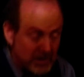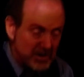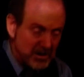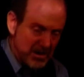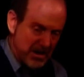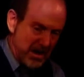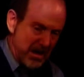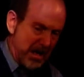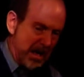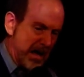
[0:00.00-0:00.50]

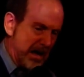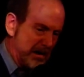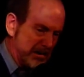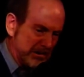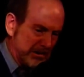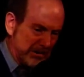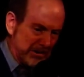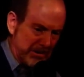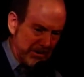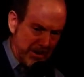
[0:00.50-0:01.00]

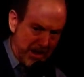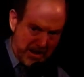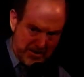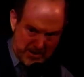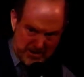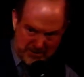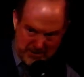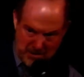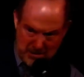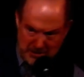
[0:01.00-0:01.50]
I'll
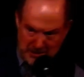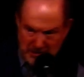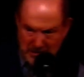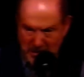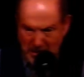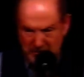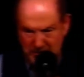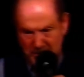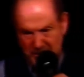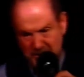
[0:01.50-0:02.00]
never fall in
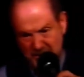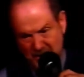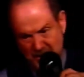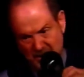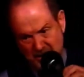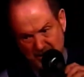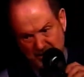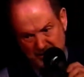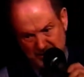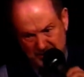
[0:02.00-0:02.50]
love
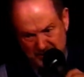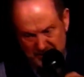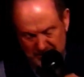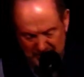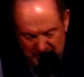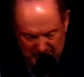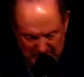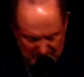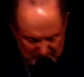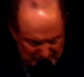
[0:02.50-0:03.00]

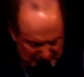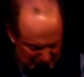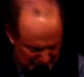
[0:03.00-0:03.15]
again.